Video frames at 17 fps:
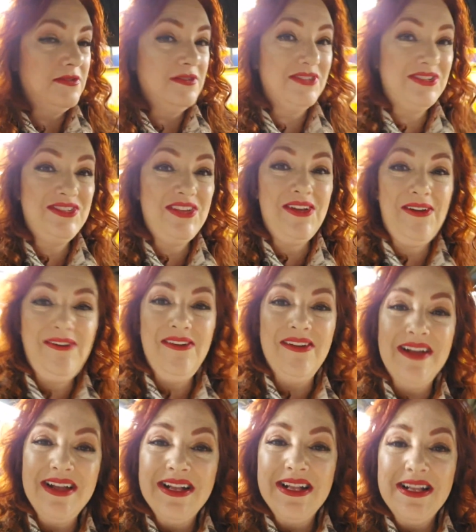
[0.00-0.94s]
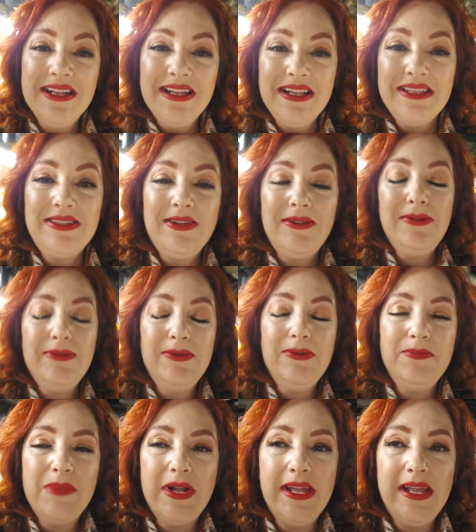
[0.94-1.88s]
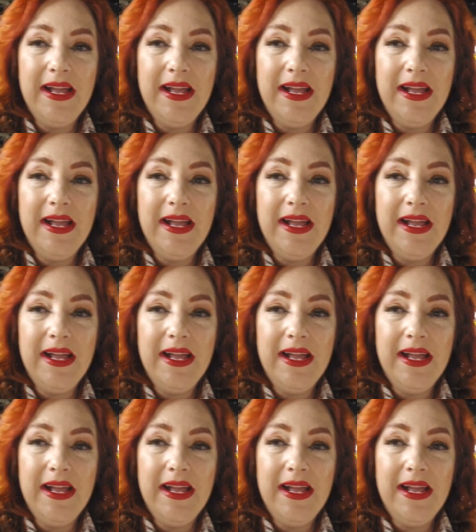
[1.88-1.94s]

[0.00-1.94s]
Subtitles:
So So my